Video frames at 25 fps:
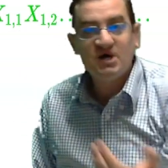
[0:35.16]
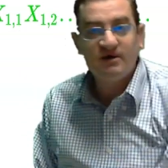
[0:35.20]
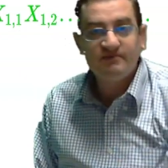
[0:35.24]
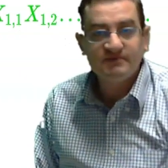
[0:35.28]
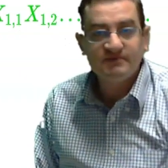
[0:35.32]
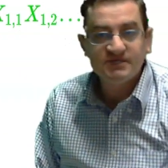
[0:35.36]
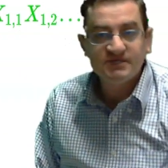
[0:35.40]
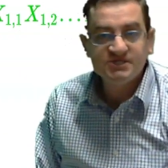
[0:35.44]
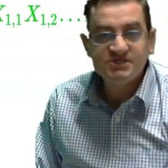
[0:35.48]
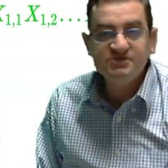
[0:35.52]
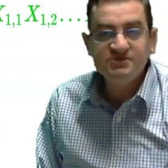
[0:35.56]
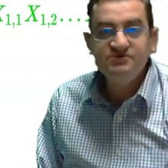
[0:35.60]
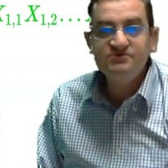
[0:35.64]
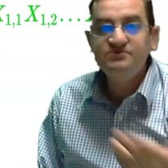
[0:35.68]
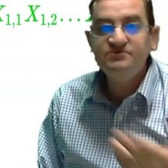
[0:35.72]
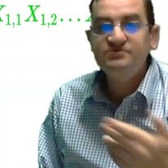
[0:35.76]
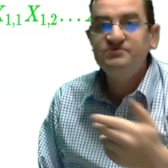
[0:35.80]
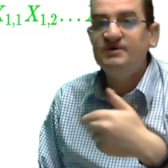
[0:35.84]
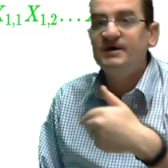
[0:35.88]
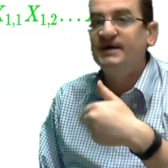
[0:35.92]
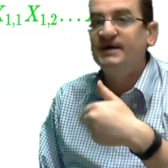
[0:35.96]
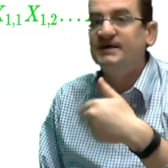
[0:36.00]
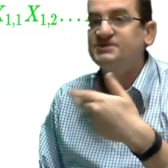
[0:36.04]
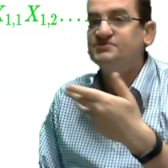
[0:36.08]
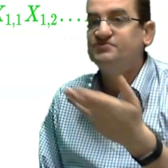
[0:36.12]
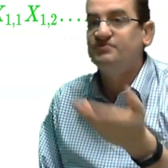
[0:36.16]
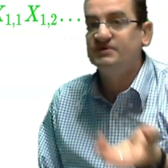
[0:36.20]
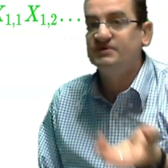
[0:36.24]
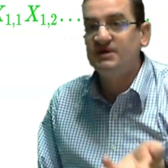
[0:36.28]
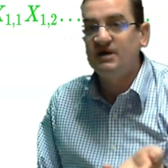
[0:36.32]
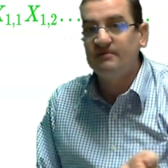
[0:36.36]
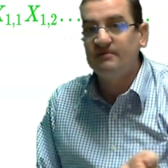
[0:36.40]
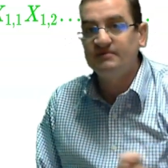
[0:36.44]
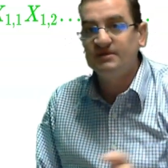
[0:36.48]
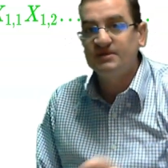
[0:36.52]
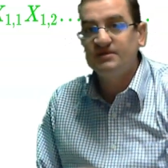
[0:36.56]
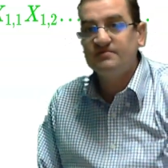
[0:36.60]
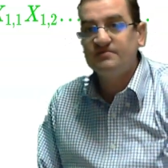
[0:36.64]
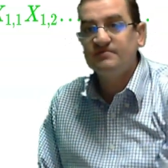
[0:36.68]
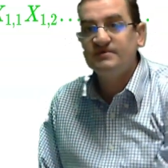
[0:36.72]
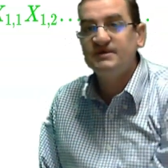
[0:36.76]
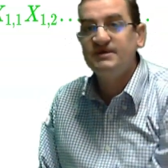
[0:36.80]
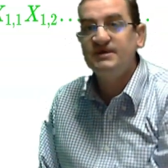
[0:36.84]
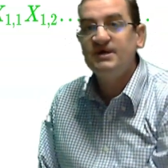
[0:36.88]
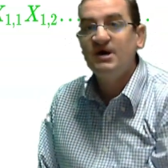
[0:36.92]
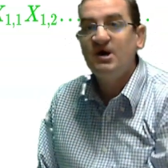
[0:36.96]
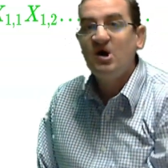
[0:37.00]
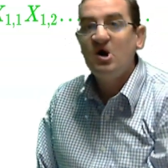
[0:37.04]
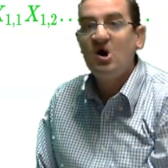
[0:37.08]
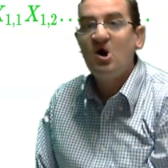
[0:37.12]
comma 2, x1, comma
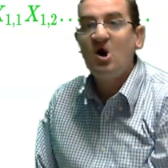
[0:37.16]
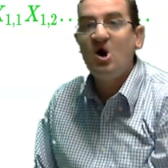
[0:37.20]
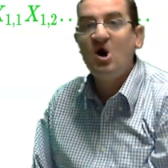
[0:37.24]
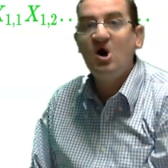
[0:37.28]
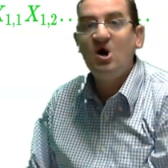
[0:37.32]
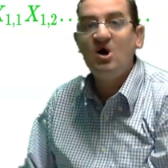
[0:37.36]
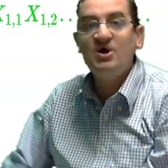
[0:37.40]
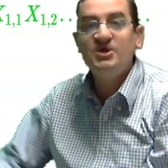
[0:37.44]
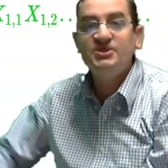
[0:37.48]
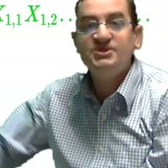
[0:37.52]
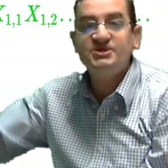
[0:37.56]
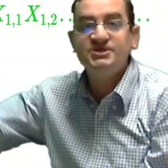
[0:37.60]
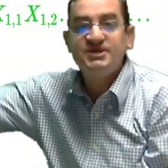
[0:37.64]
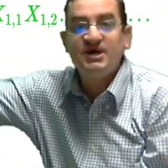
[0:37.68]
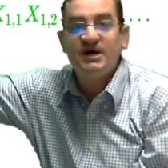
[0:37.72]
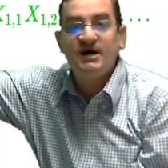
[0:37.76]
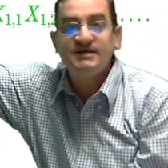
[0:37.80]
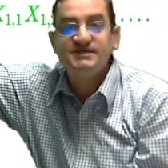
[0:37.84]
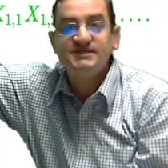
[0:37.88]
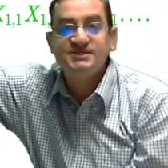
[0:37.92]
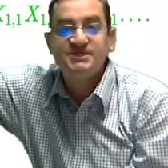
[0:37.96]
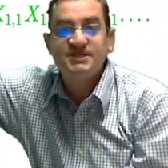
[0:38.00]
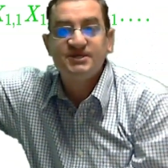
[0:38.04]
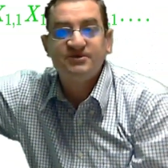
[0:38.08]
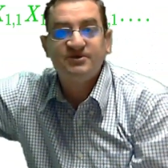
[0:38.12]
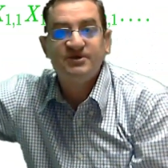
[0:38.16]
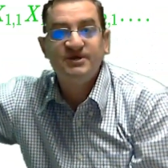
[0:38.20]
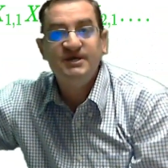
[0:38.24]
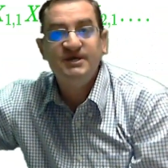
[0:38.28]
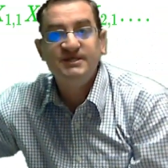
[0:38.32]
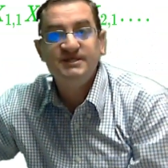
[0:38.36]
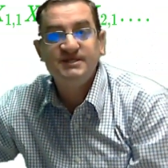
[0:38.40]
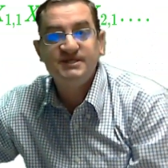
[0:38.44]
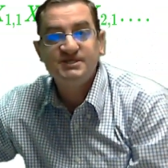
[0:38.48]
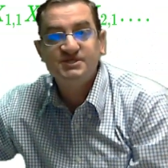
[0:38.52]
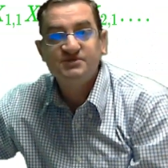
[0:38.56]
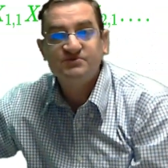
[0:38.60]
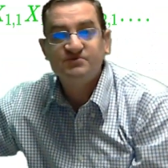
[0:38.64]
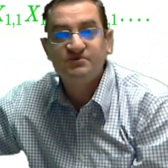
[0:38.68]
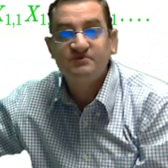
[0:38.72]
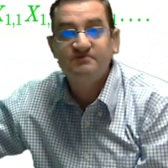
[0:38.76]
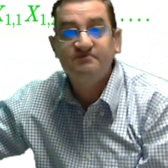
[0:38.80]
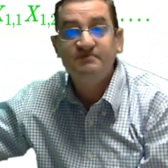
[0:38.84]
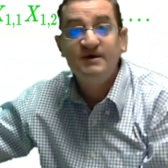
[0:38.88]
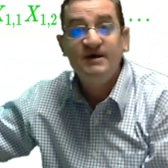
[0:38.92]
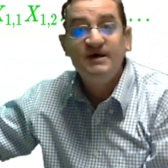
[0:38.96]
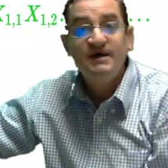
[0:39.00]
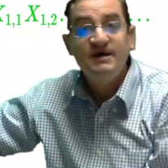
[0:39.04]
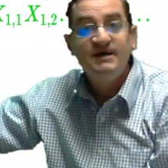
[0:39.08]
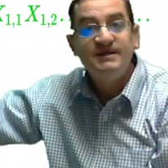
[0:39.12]
3, all the dots that are in this group.